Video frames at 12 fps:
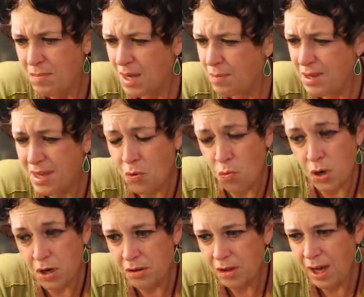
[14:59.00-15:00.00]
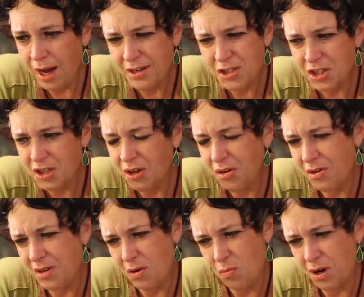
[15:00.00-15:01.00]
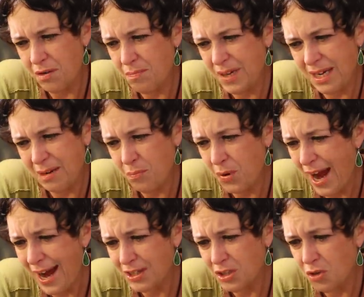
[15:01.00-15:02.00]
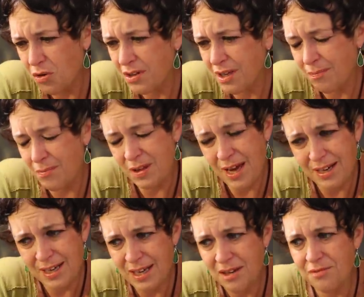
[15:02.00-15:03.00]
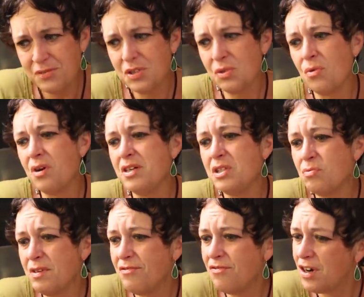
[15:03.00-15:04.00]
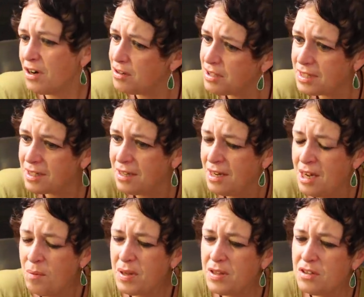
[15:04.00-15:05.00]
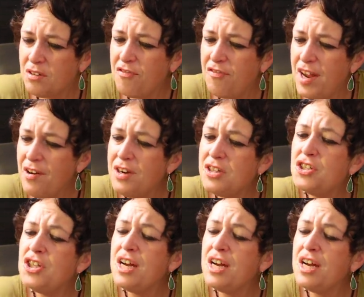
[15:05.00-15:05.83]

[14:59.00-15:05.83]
maybe they weren't logical or they weren't being practical or that, that king of swords reversed but there's a fair and